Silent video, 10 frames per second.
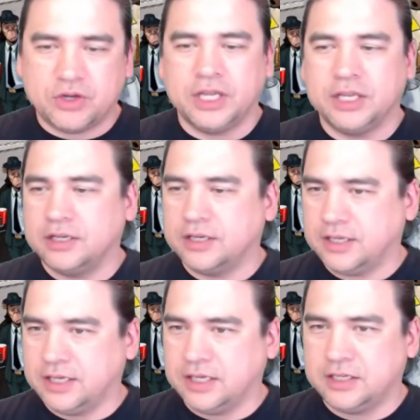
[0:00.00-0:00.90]
and
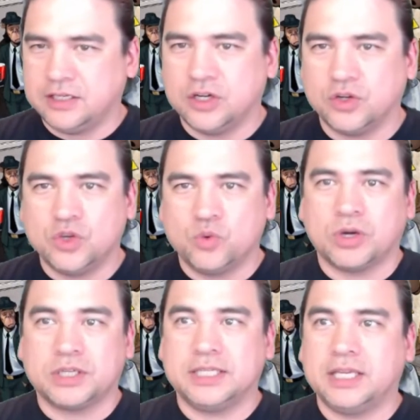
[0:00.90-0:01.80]
you
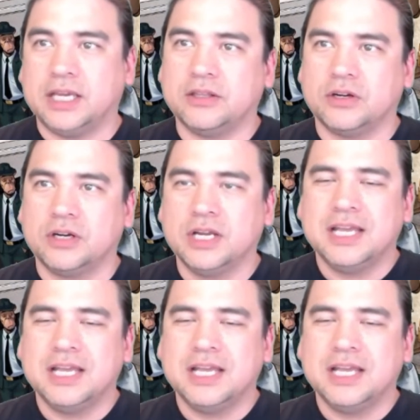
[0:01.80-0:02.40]
work together.